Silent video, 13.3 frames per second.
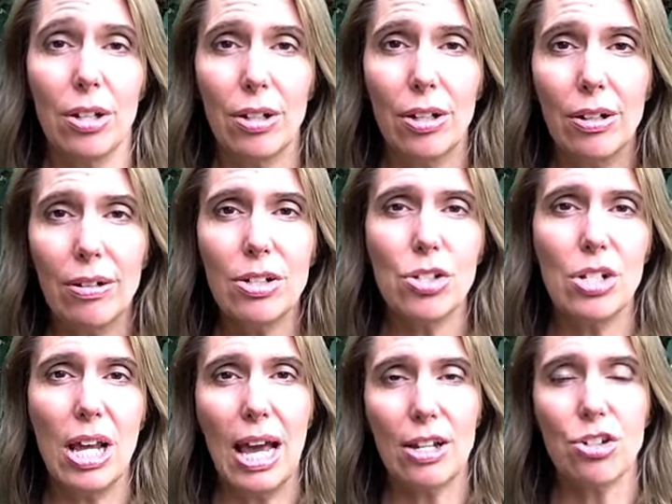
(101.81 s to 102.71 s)

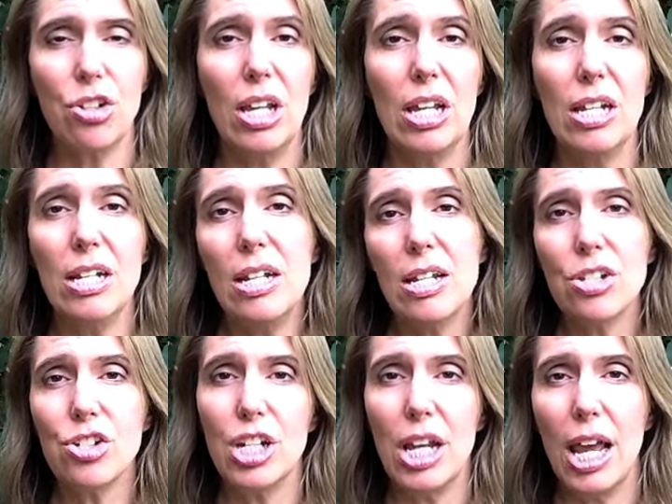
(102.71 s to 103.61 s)
courage to actually
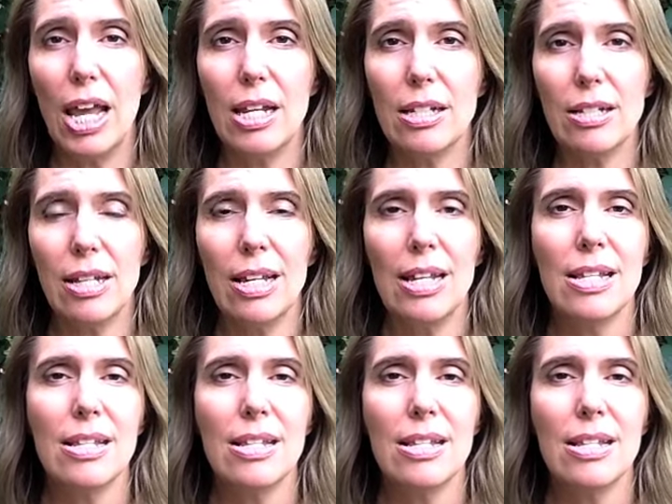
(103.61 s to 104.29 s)
initiate